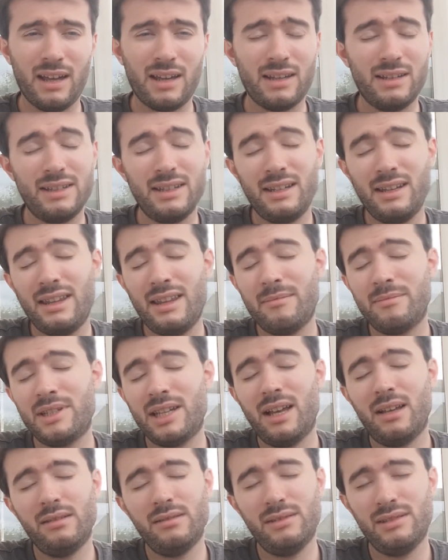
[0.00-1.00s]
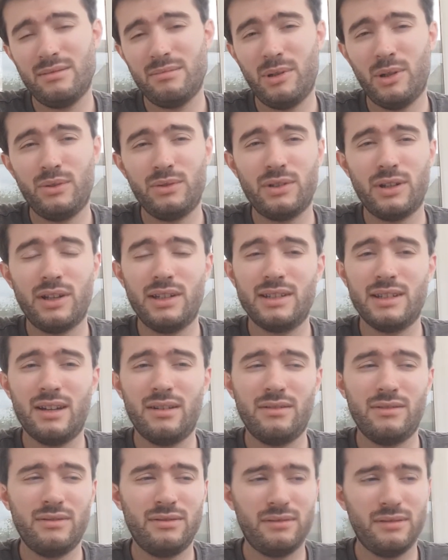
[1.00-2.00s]
consider themselves, but also
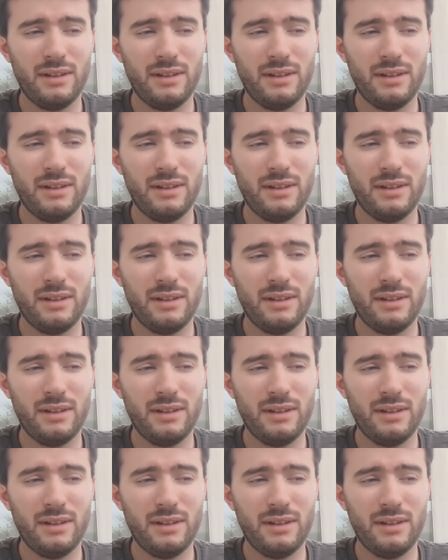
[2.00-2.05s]
yourself,